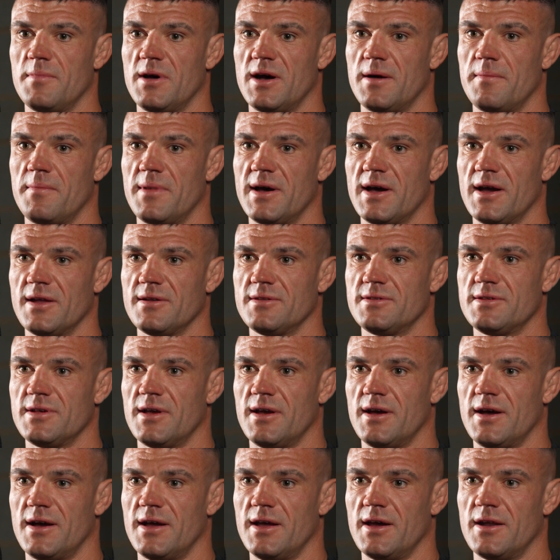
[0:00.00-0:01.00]
my
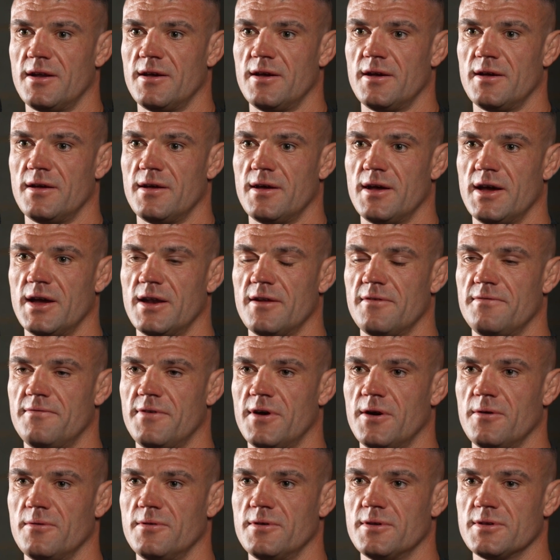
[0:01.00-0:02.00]
mindset, I had a
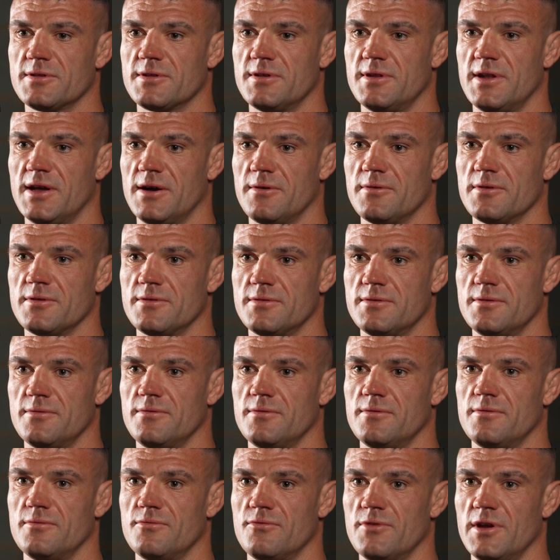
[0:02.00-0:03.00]
focus, and that was
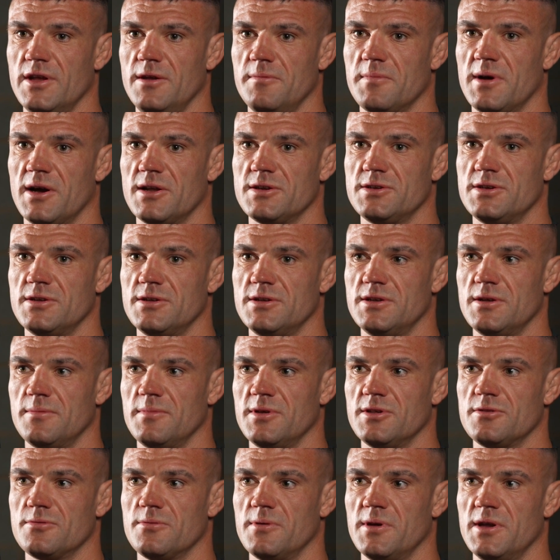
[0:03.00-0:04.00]
rematching
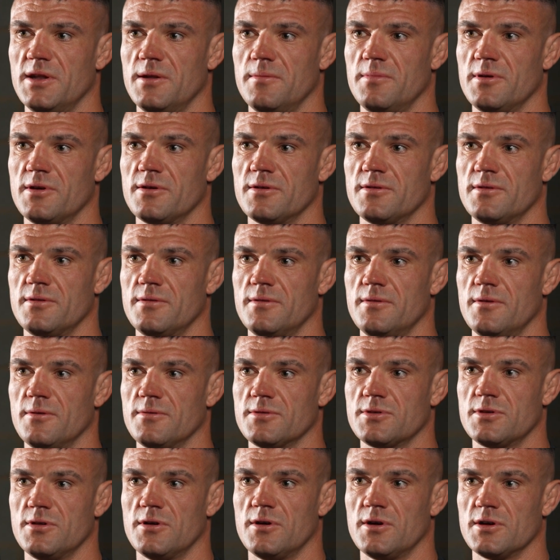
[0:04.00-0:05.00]
Jimmy Sweeney, because there
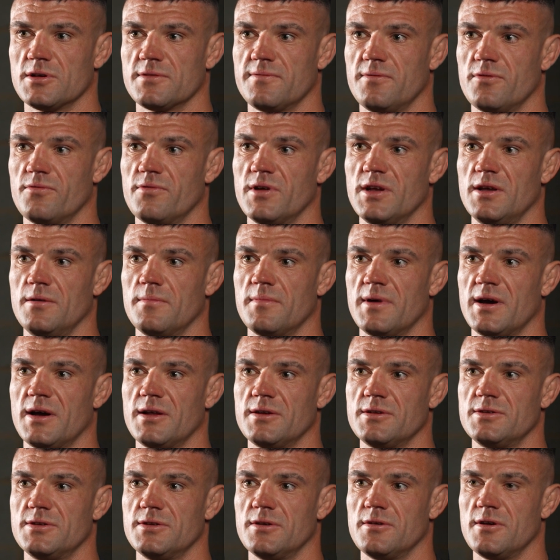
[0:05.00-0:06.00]
was talks of a
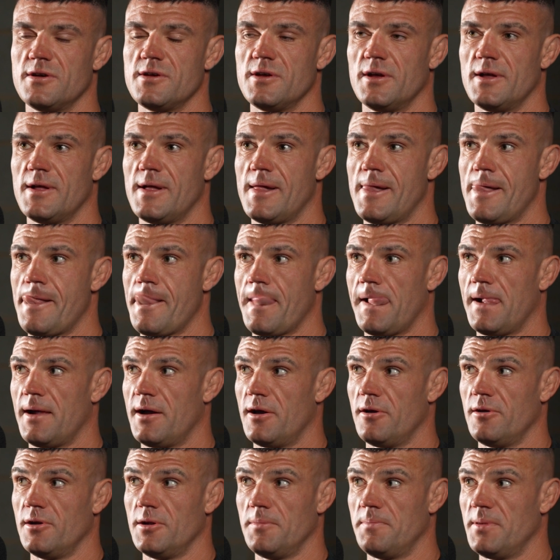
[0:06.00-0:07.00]
rematch.
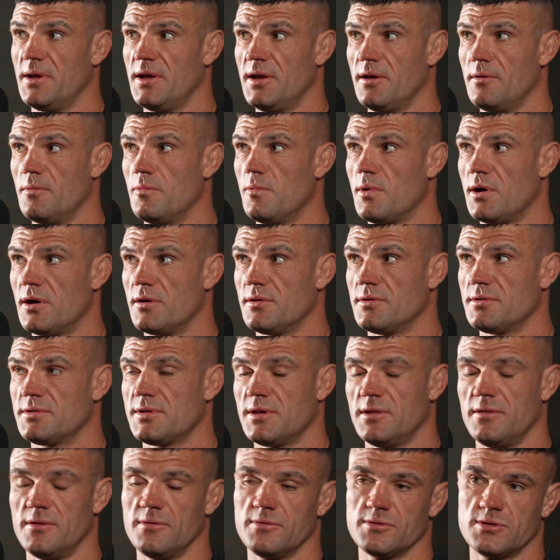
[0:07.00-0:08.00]
I already beat him once,
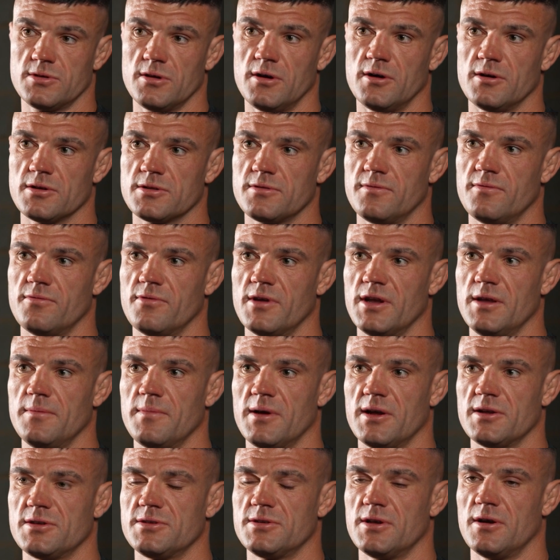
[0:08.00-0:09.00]
and there was talks of a
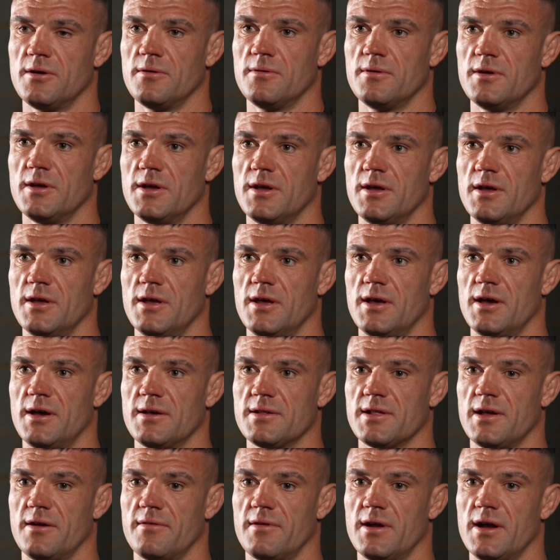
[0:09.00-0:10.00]
rematch. So I
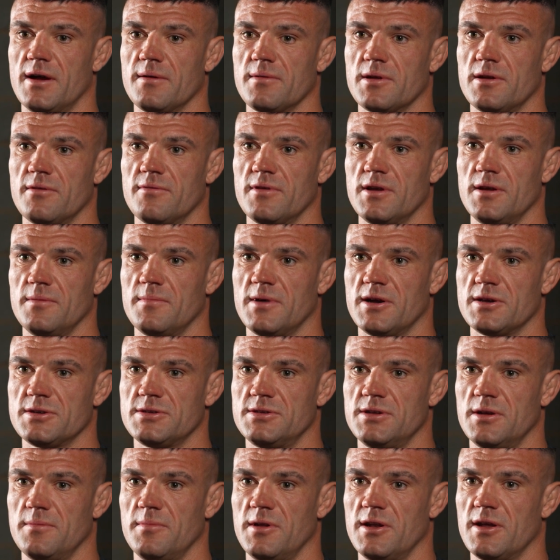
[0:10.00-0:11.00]
was like, right, I'm going to rematch
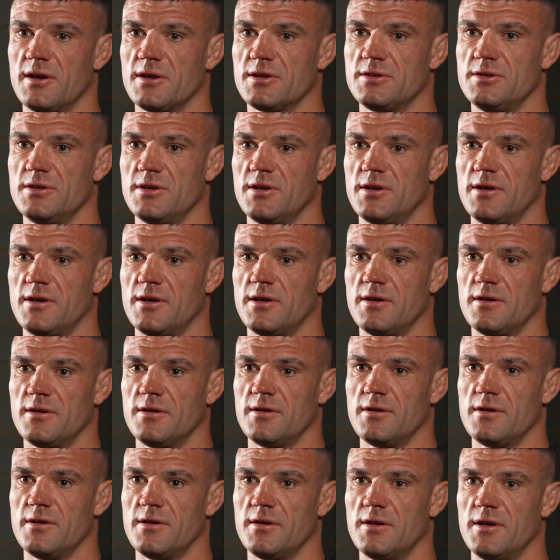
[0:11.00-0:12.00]
Jimmy next year.
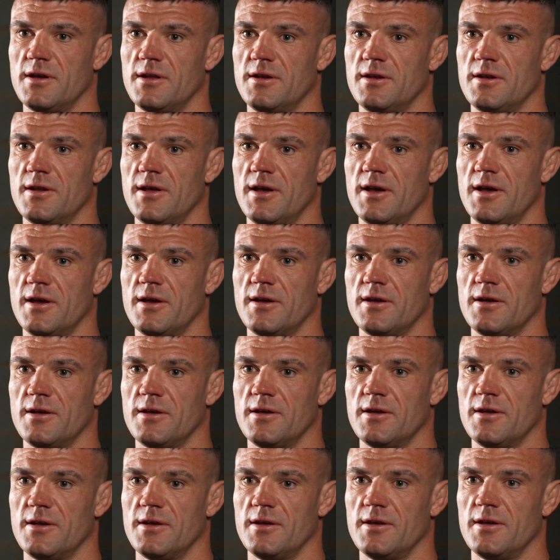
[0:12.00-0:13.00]
And it
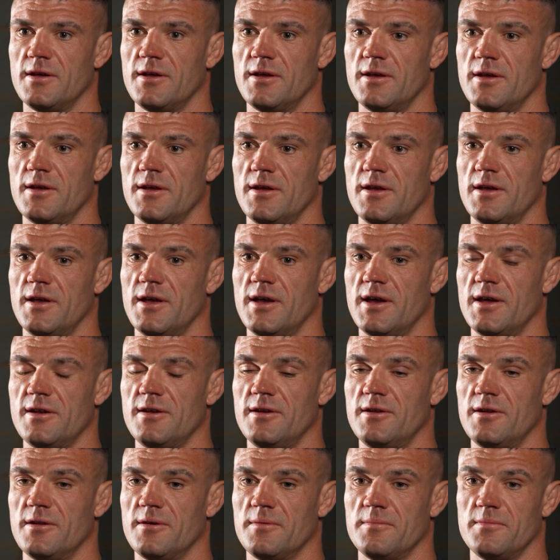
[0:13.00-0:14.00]

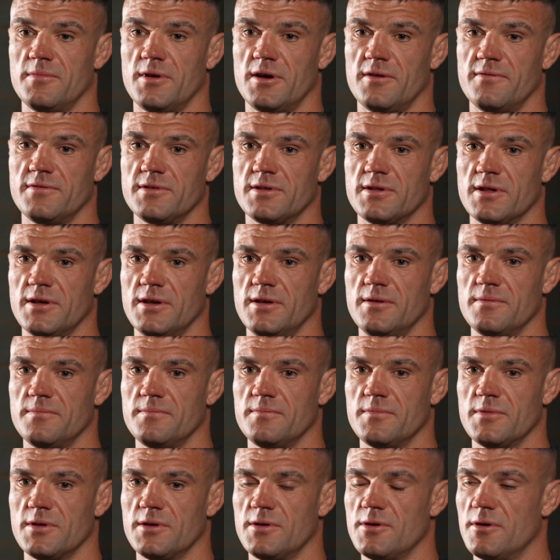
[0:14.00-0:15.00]
ended up obviously
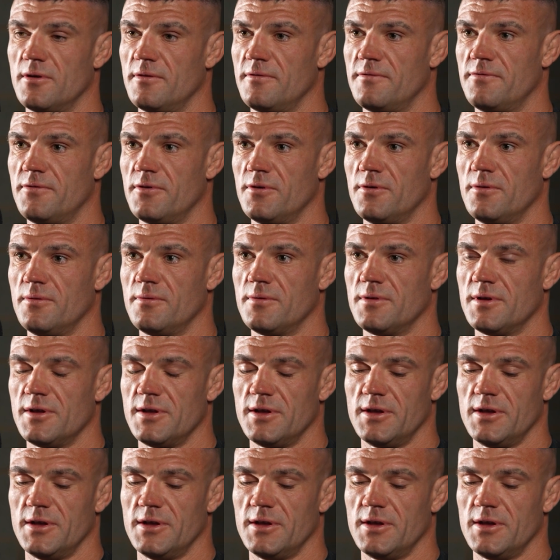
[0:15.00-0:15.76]
going through